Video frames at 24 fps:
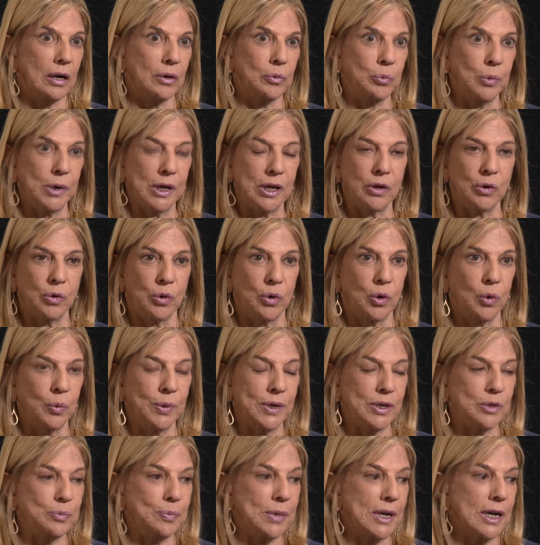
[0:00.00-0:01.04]
We can
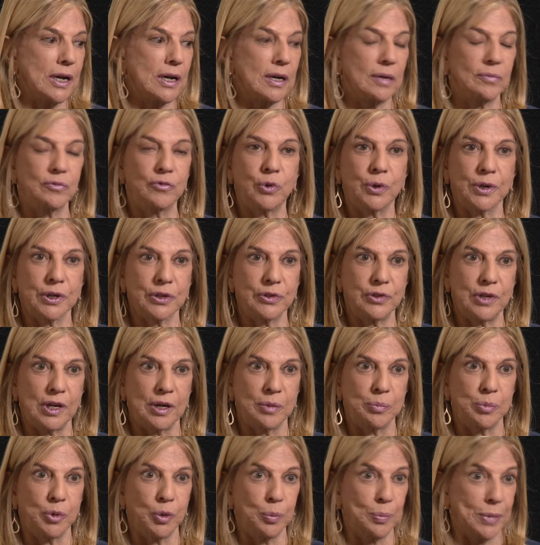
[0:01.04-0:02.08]
always become, for
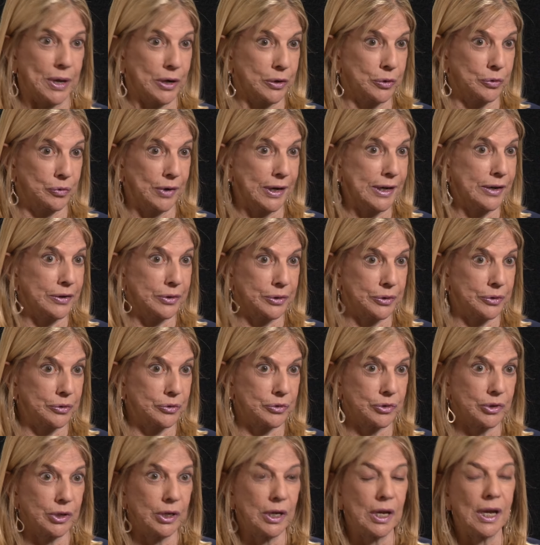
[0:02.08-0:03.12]
example, better
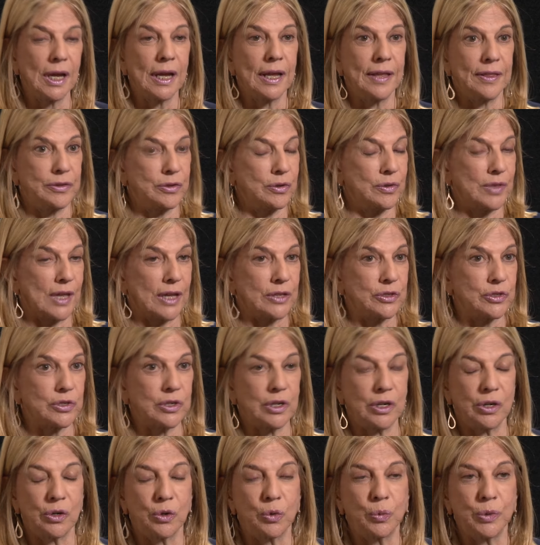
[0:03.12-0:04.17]
writers. So that
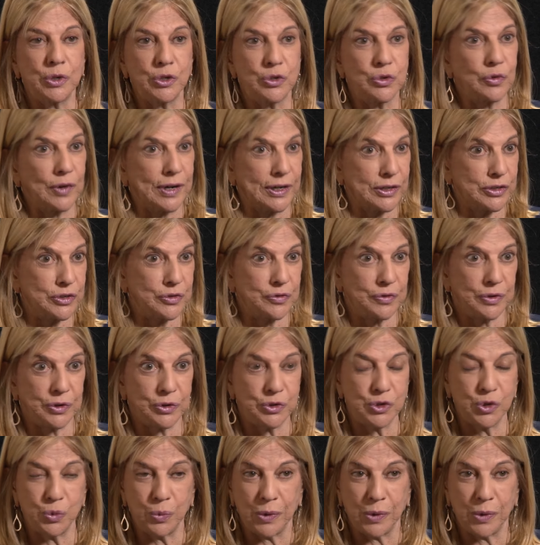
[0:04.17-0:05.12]
skill would transfer to